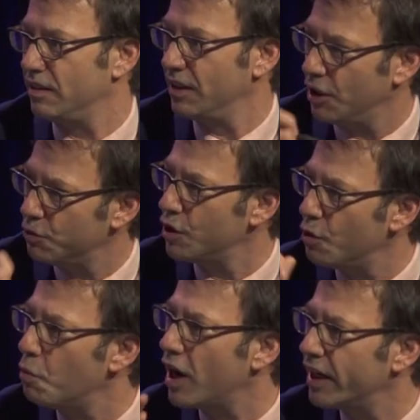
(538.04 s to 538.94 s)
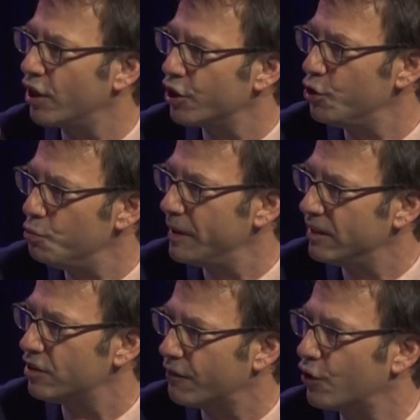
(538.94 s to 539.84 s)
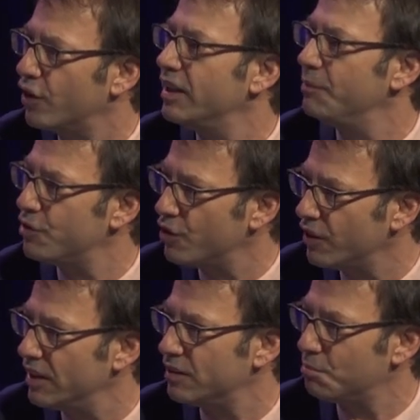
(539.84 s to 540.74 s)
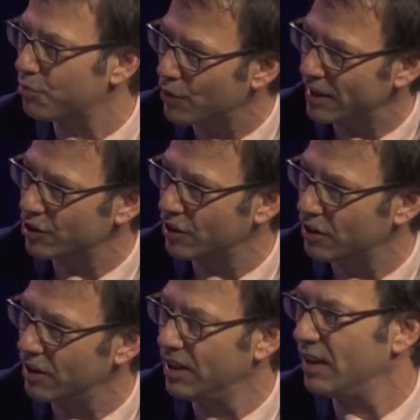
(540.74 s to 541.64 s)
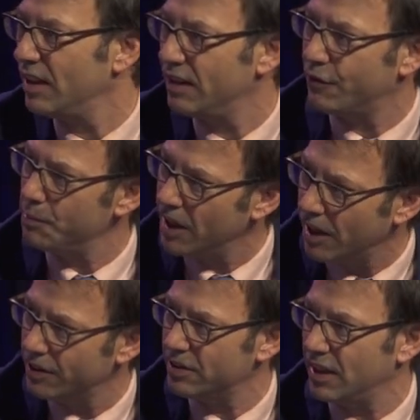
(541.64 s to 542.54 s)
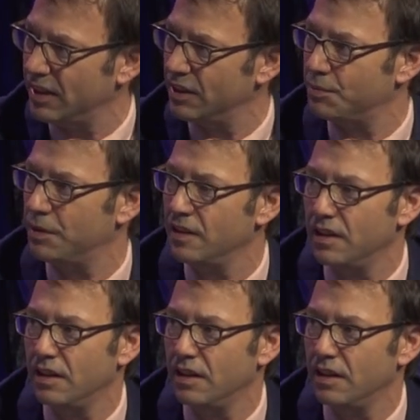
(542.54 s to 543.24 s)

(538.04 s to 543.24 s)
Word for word: you know, go, why aren't you being tougher on him? So there is some pressure yeah. from the other side. I think